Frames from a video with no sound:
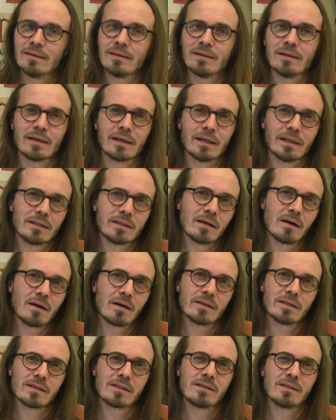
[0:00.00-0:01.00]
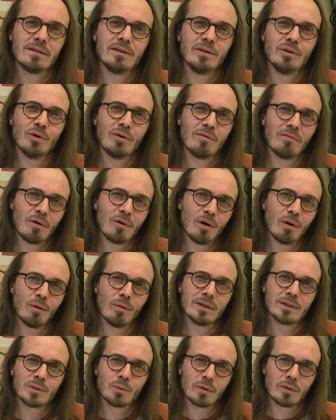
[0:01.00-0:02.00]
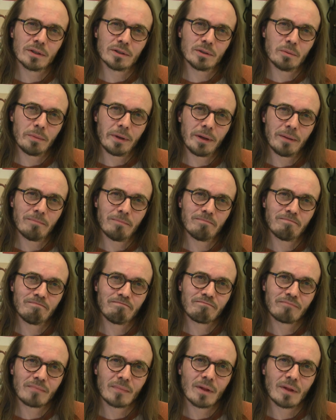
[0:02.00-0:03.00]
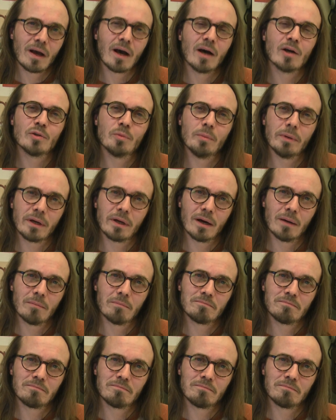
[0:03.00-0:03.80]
the guitarist you have always wanted to be? How to become?